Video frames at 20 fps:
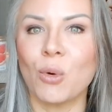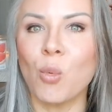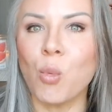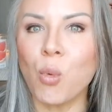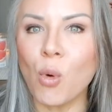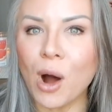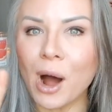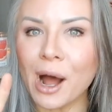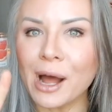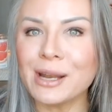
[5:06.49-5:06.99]

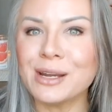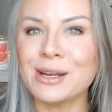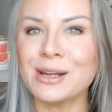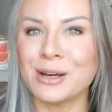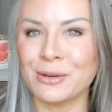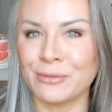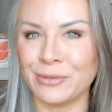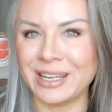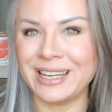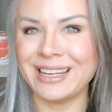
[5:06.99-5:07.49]
one
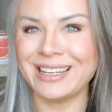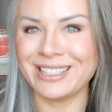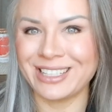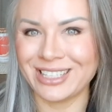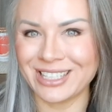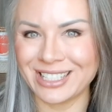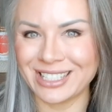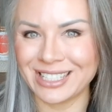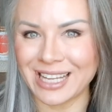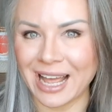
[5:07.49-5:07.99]
of
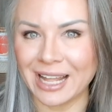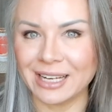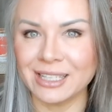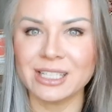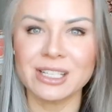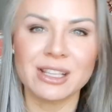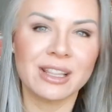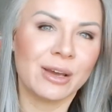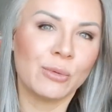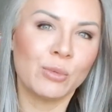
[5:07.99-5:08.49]
each
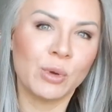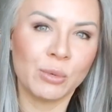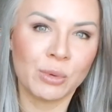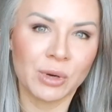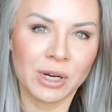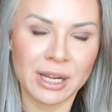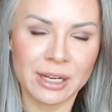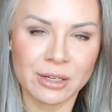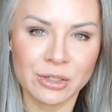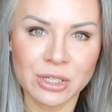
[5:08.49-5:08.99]
scent that we
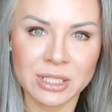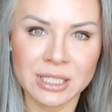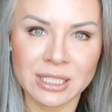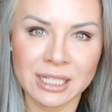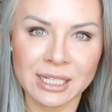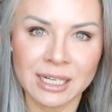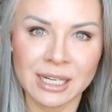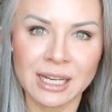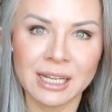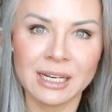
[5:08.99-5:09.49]
were
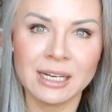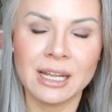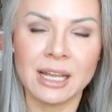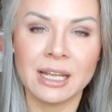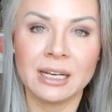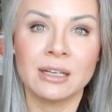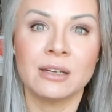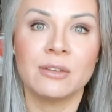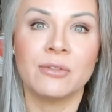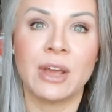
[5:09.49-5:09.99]
interested in
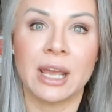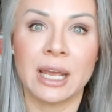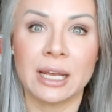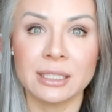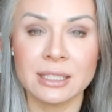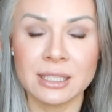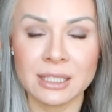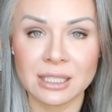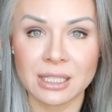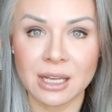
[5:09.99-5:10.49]
in
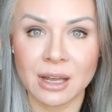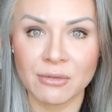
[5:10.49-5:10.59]
advance